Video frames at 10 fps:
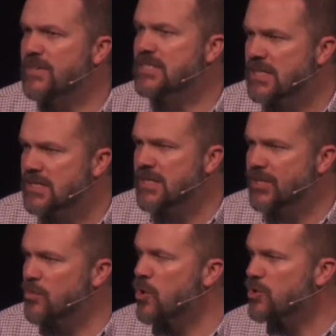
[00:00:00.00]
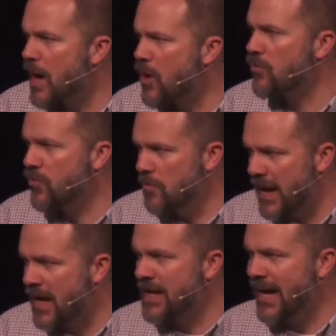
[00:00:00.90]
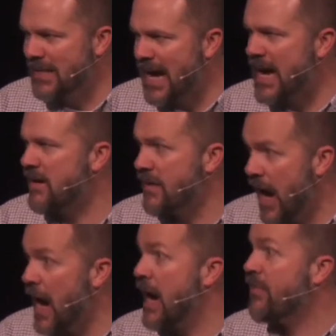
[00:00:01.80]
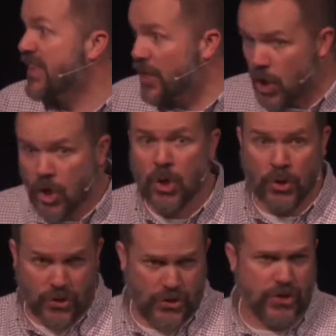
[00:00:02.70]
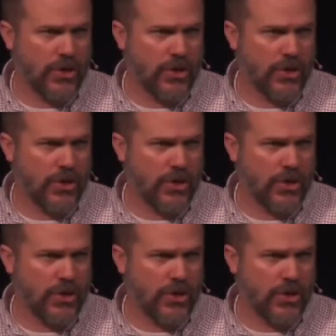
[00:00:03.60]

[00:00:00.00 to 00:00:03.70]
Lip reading: assistant to the most powerful man alive on the earth.